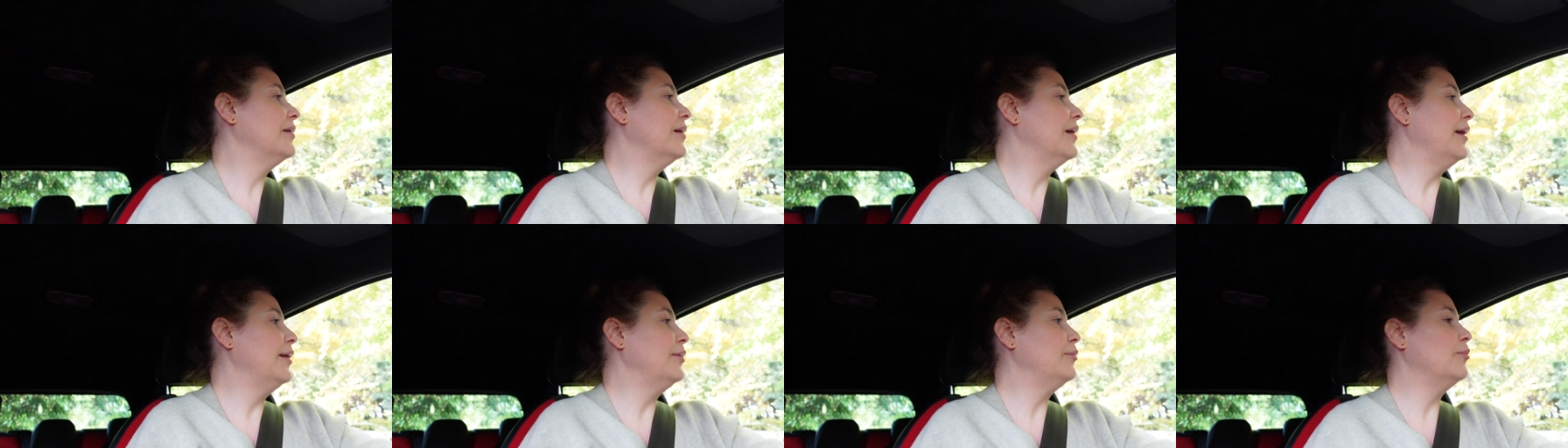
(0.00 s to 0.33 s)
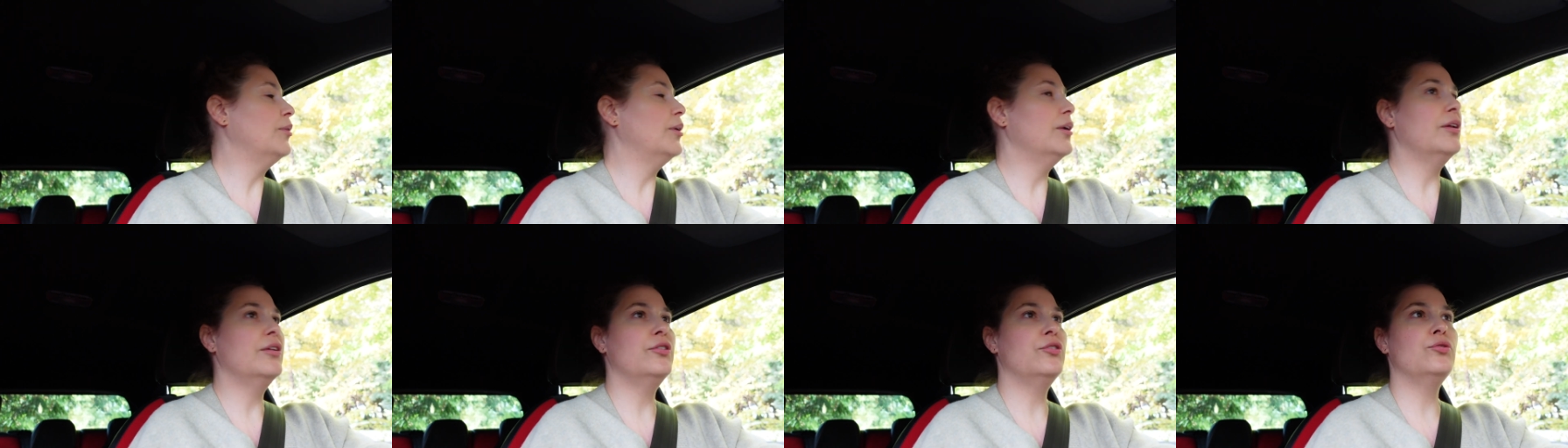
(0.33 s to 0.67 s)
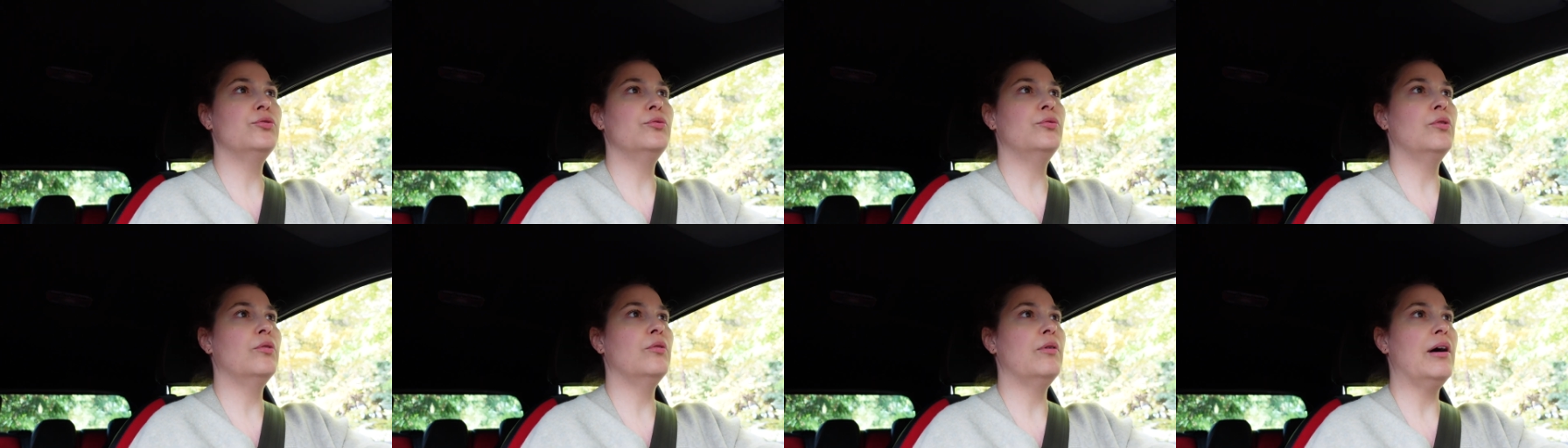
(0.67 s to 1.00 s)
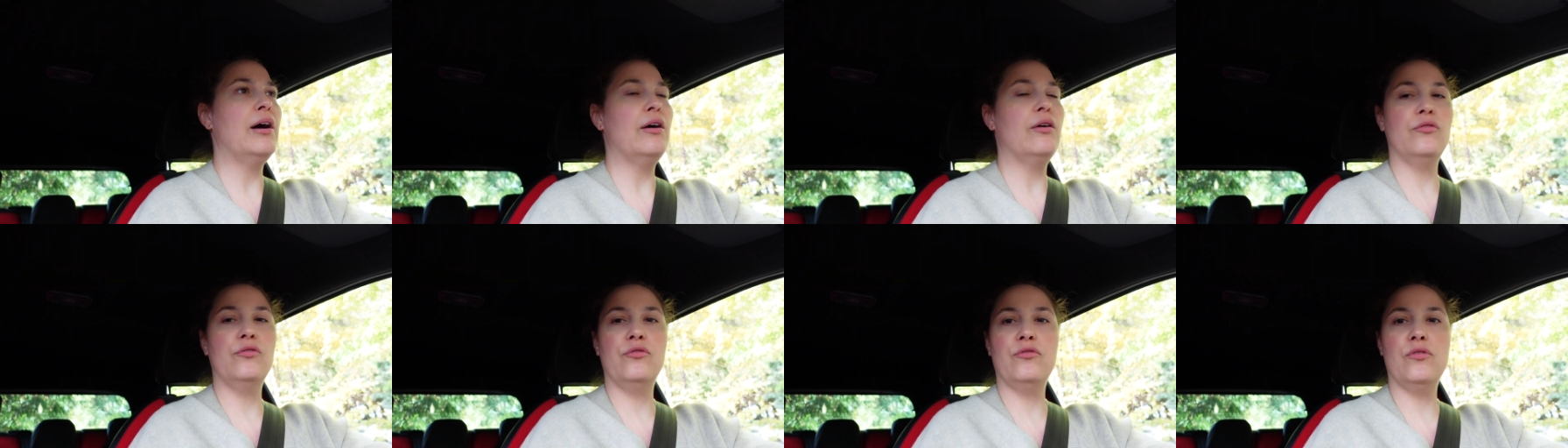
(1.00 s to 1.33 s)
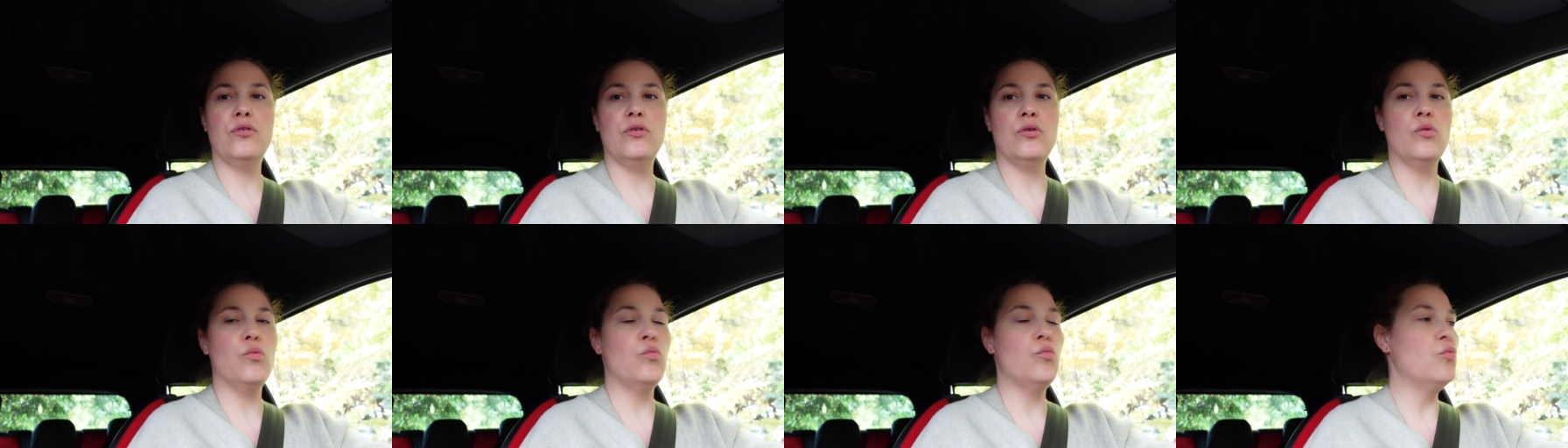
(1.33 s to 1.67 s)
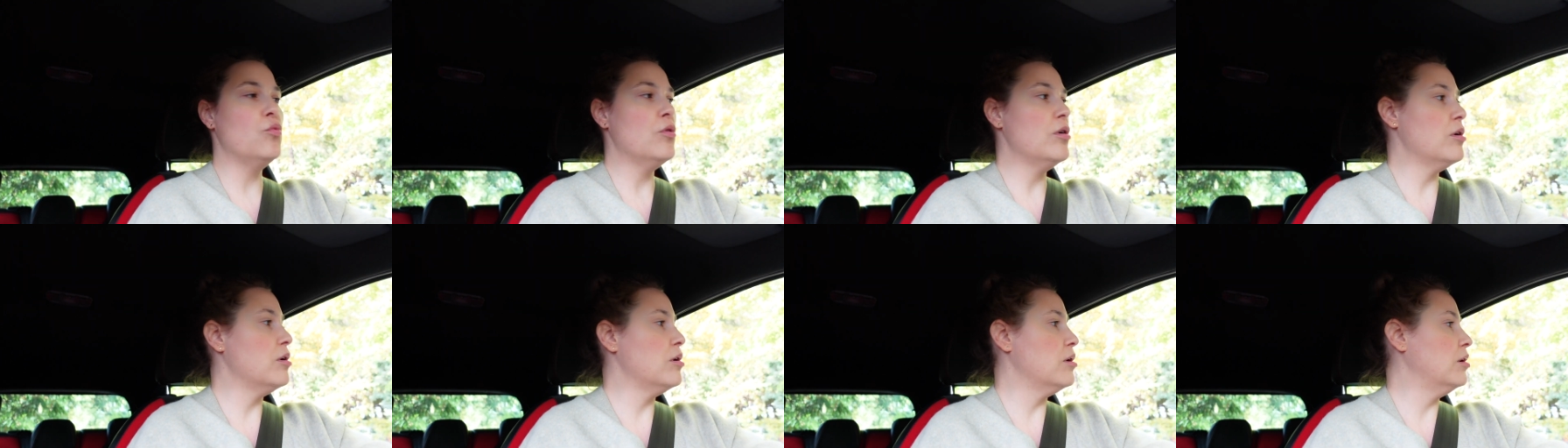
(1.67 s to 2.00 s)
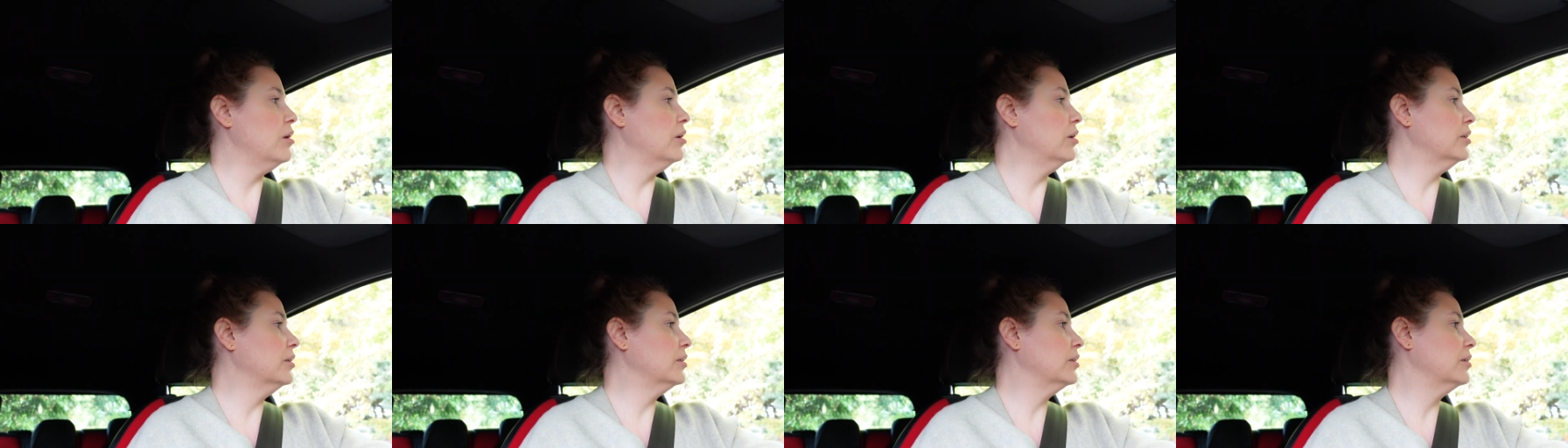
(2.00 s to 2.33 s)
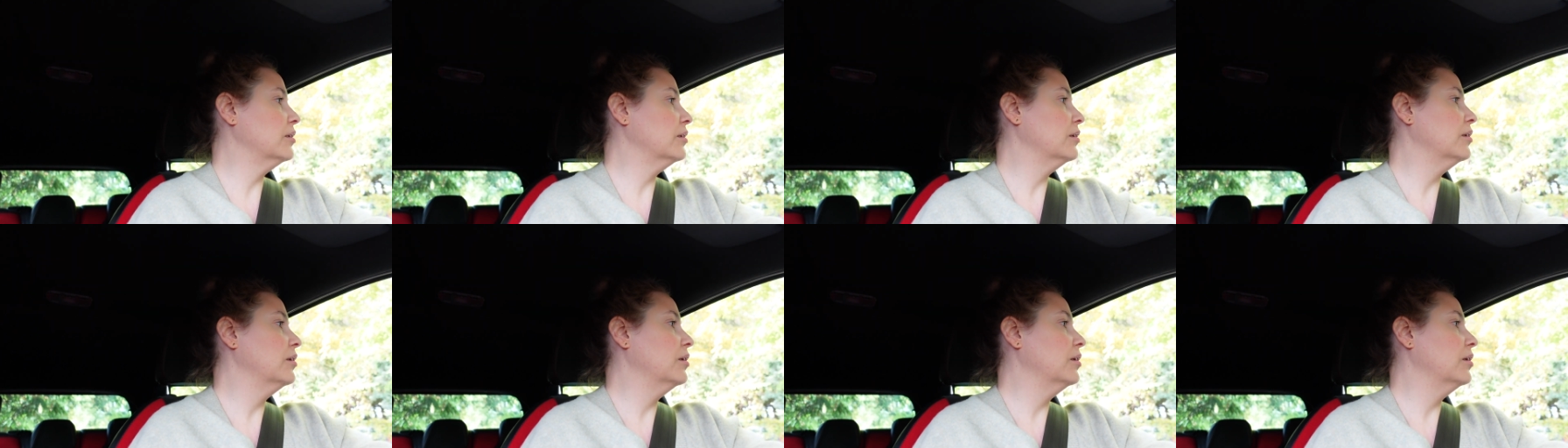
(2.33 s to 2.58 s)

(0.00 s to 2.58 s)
and wanted to go out for a walk.